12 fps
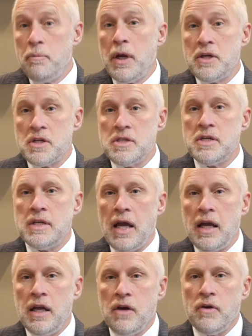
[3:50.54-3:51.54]
patients a
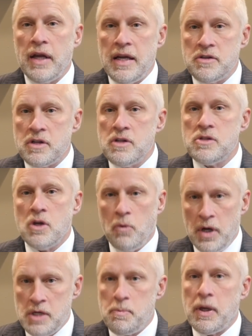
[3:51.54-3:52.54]
day here in Easton, so
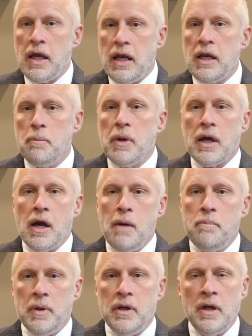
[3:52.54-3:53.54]
it is beginning to pick
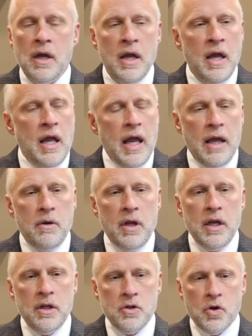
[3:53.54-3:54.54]
up. And
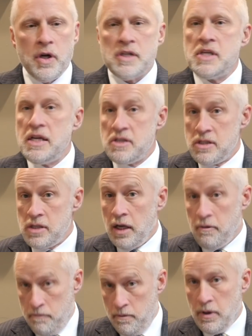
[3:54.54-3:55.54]
during seasons
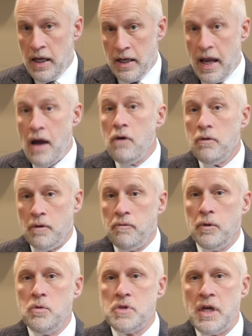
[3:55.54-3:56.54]
like now, the
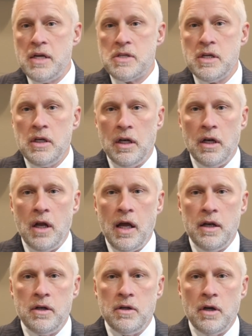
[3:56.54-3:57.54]
flu season,
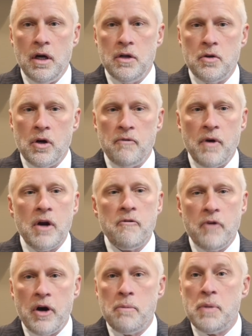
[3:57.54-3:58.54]
and during very,
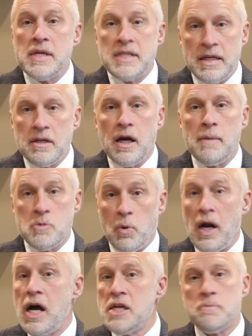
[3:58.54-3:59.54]
very busy times
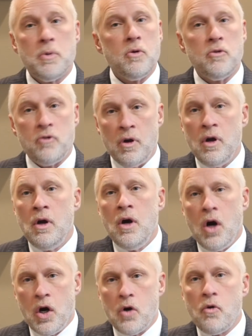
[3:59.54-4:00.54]
when hospitals
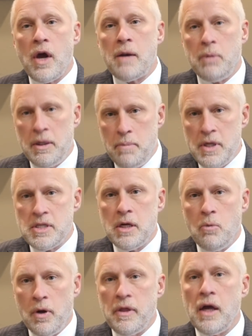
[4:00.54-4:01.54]
are incredibly busy
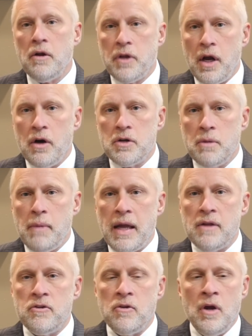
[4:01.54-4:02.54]
with healthcare
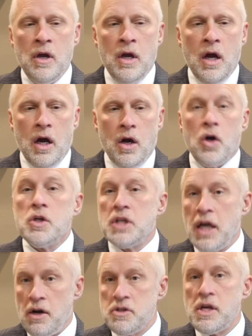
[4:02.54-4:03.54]
demands,
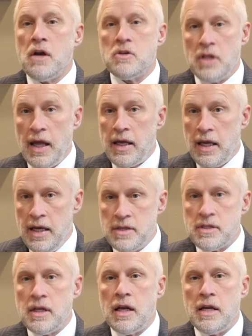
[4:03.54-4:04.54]
urgent care centers like
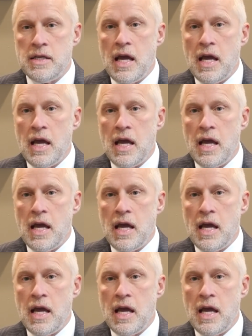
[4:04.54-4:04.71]
Easton and